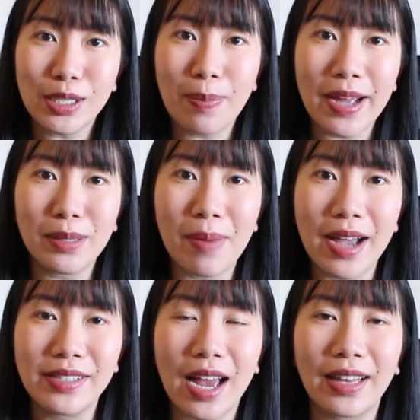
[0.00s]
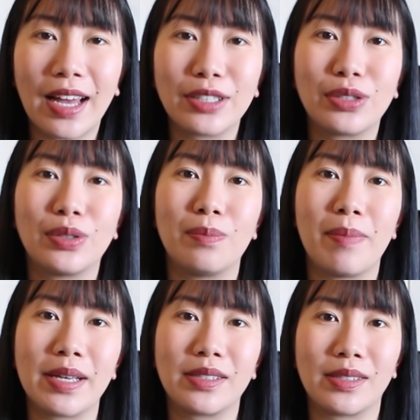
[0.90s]
spider mites, I like to
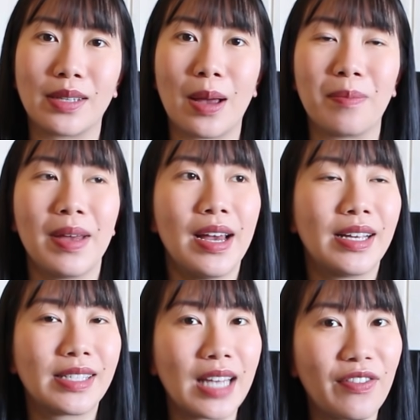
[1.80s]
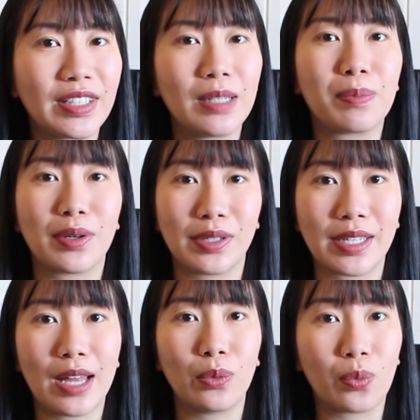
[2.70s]
mix some
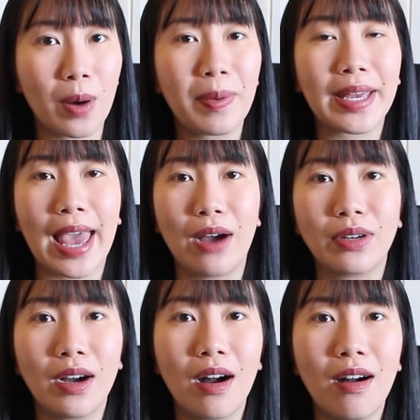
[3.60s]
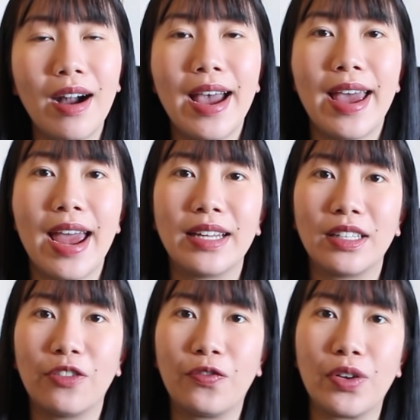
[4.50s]
70% rubbing alcohol and
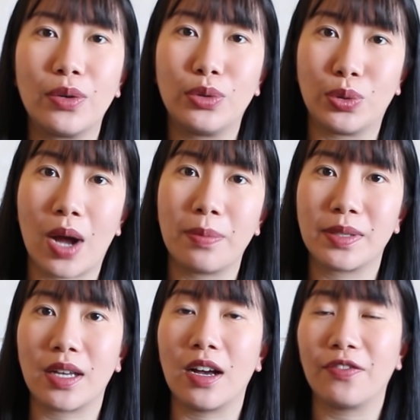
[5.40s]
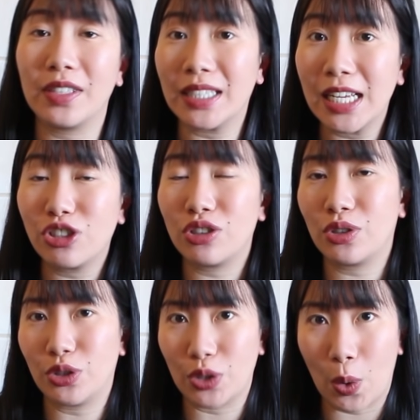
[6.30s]
a few drops of dish
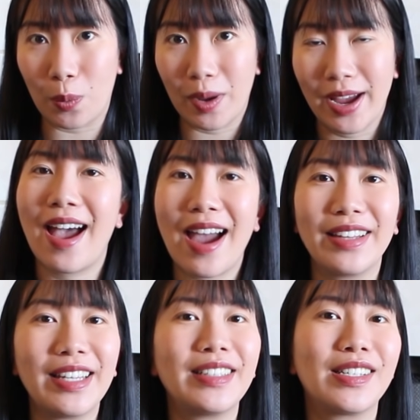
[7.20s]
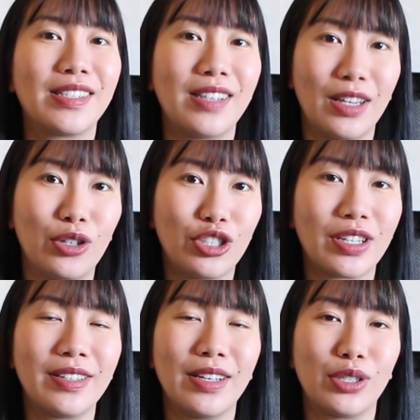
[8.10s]
soap. I think the
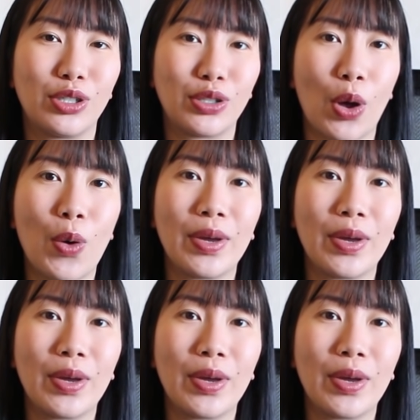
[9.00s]
solution is so